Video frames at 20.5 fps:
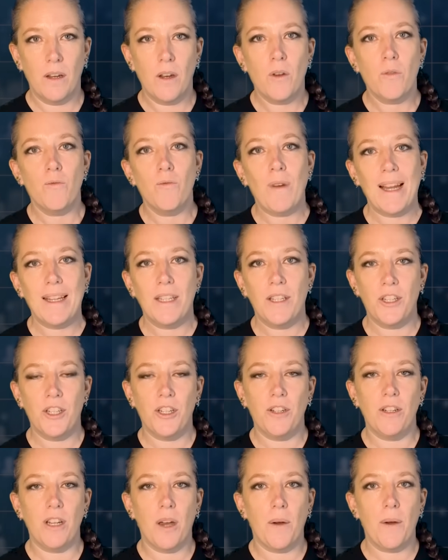RAD
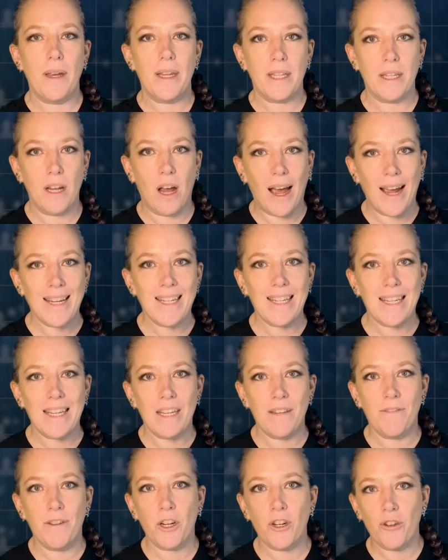Studio is an
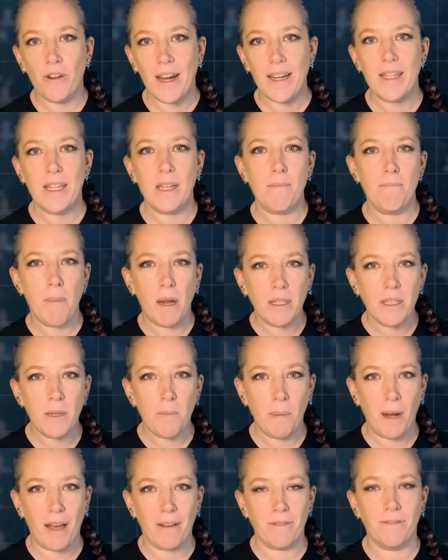IDE for creating
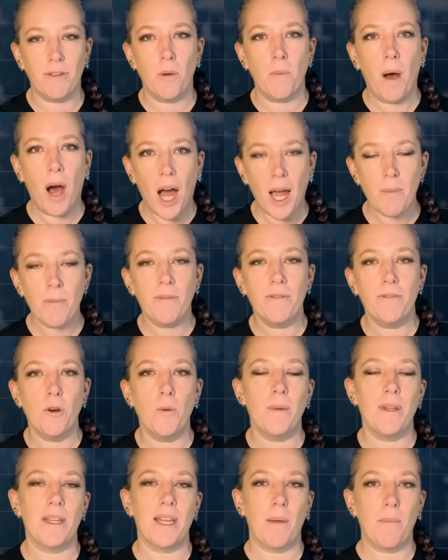multi-platform
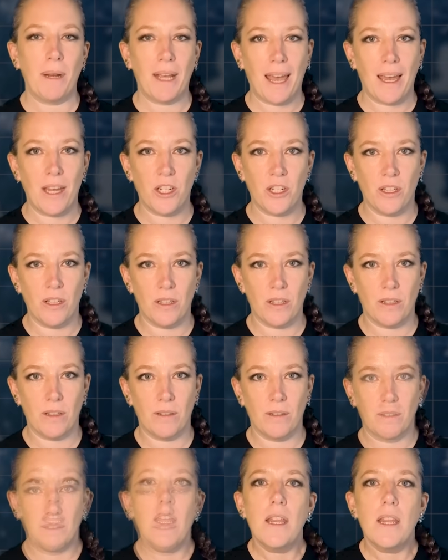high-performance applications.
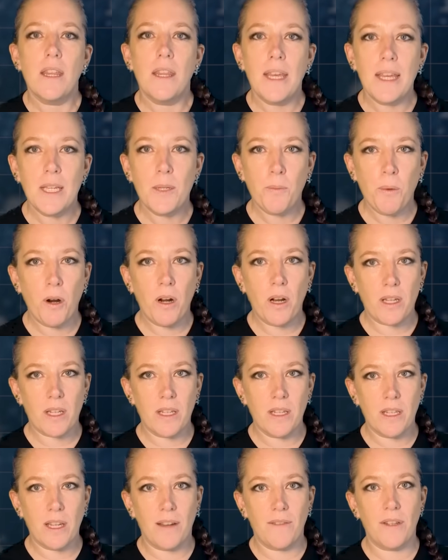These products
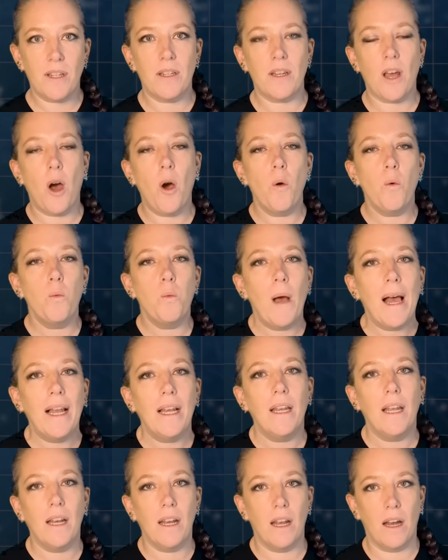and services are well
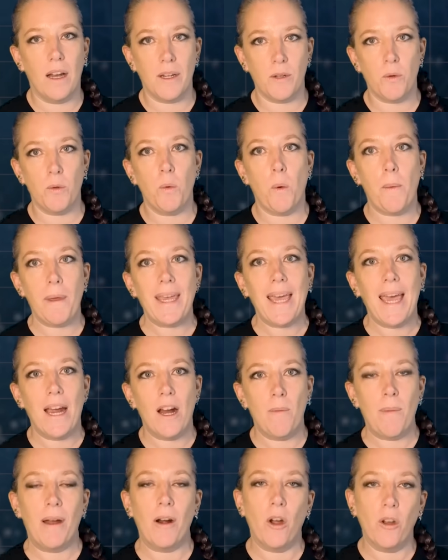aligned with what we care
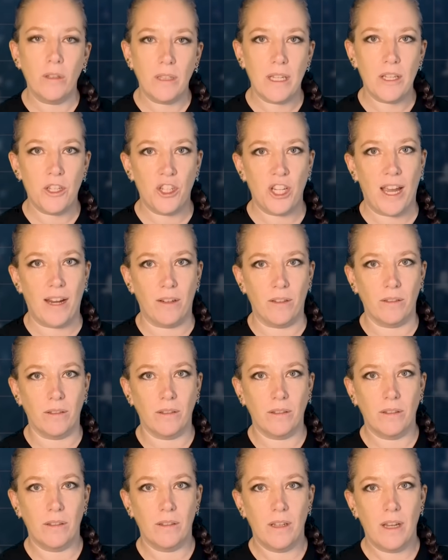about on this channel.
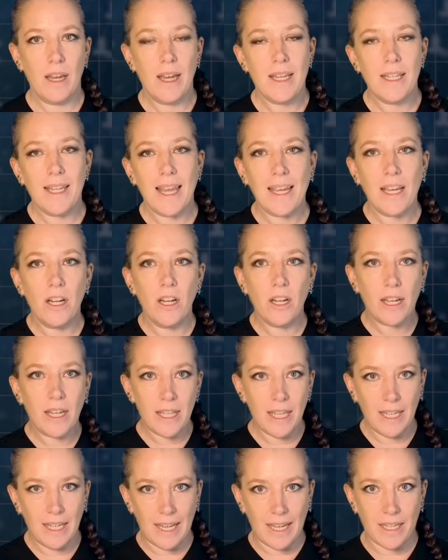Take a look at
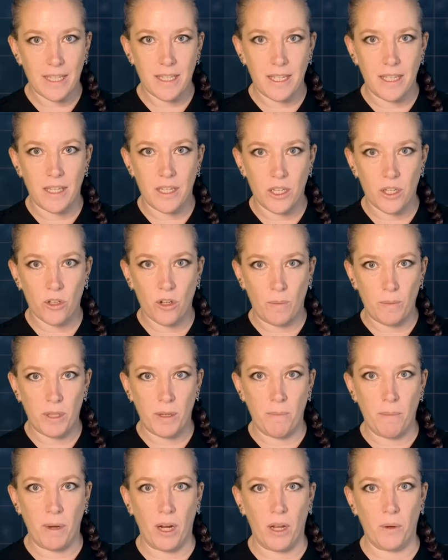the links in the
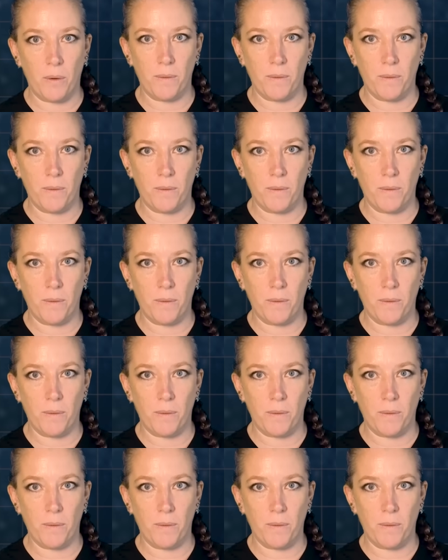description below.